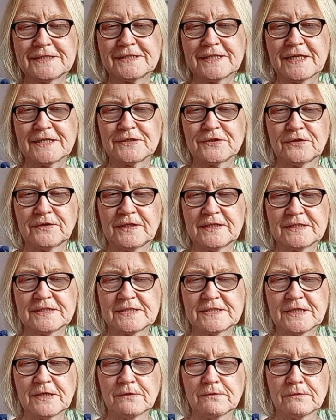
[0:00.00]
says on it,
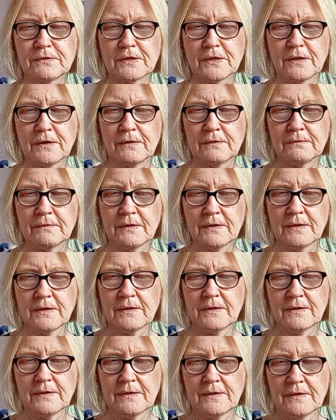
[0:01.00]
Silco,
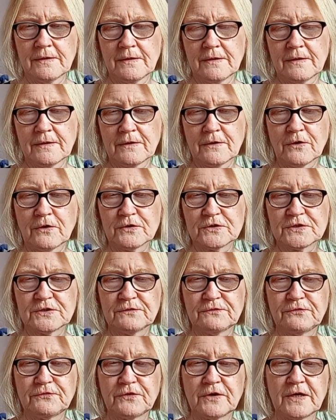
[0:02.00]

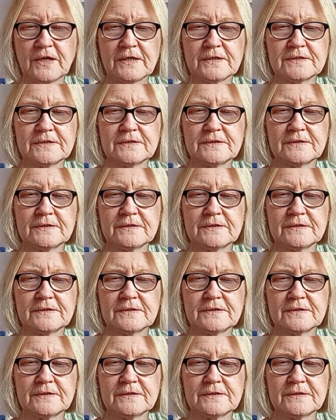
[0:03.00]
cotton thread.